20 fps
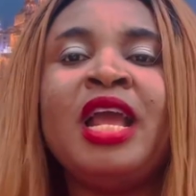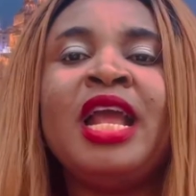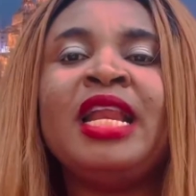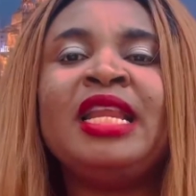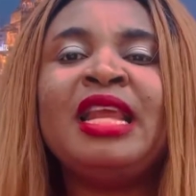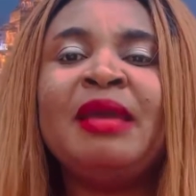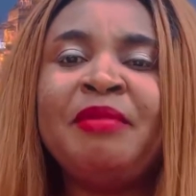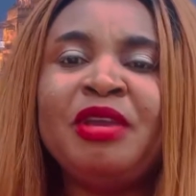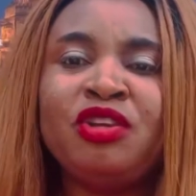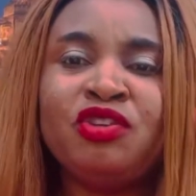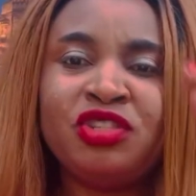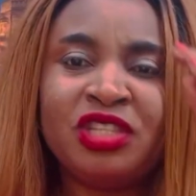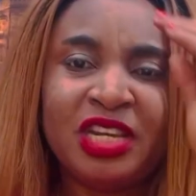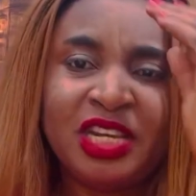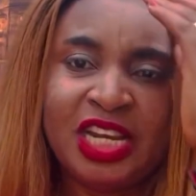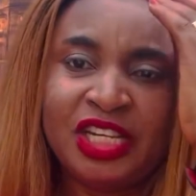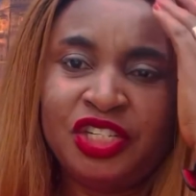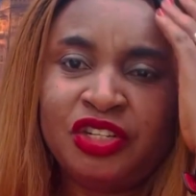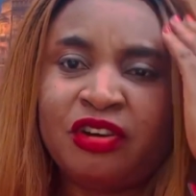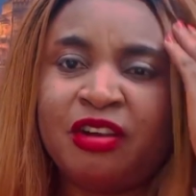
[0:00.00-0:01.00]
Let me use a
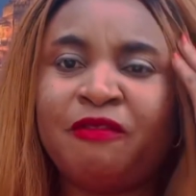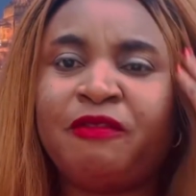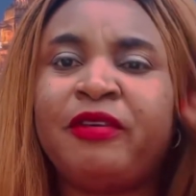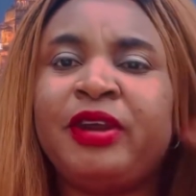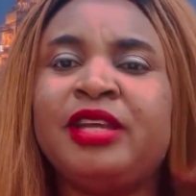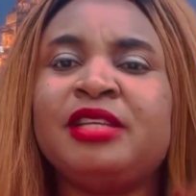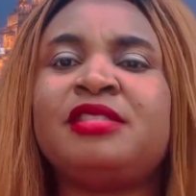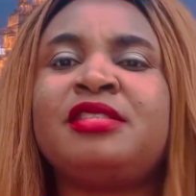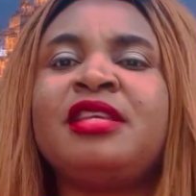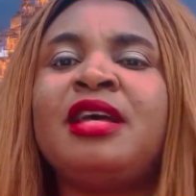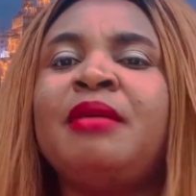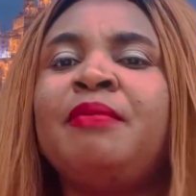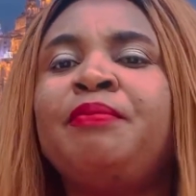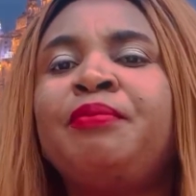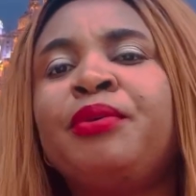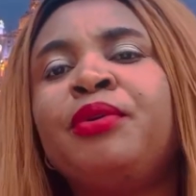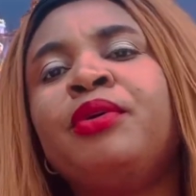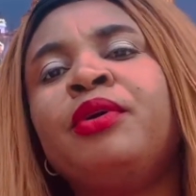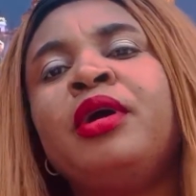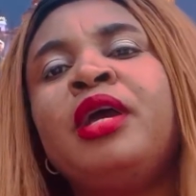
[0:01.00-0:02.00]
Nigeria for
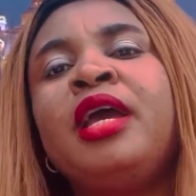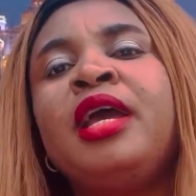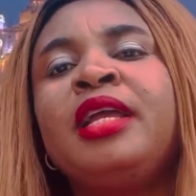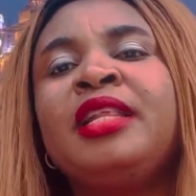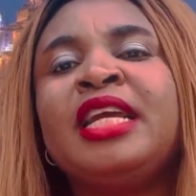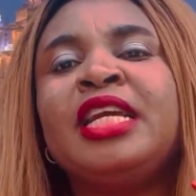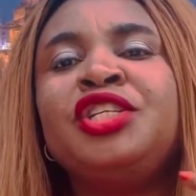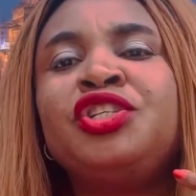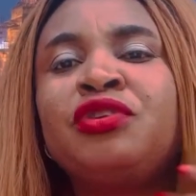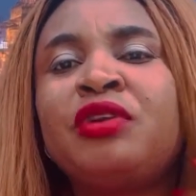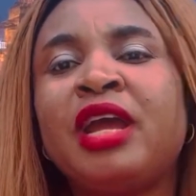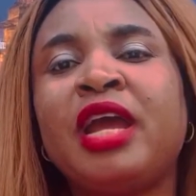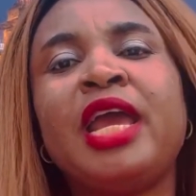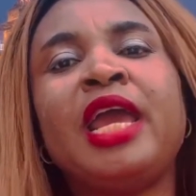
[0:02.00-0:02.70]
example. Nigeria